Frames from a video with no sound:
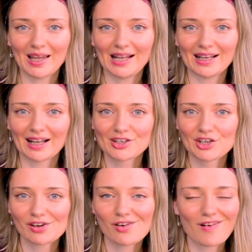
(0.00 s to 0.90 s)
in a
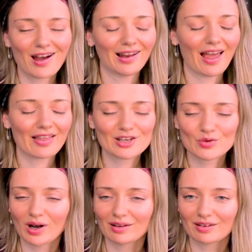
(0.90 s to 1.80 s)
nutshell, I like
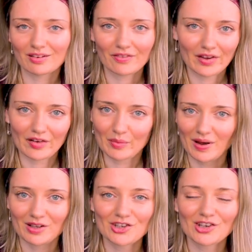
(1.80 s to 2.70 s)
this one very
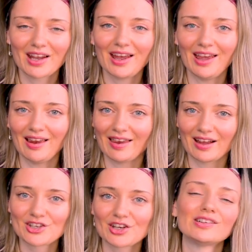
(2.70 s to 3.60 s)
much, in a
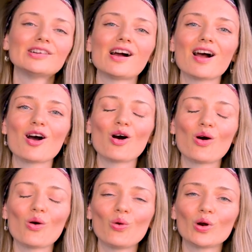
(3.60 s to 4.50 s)
nutshell,
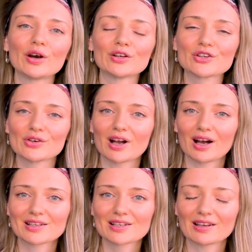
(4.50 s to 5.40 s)
or to
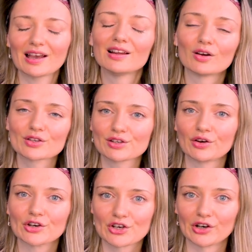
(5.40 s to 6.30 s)
cut a long
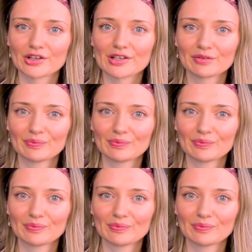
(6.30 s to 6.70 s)
story short.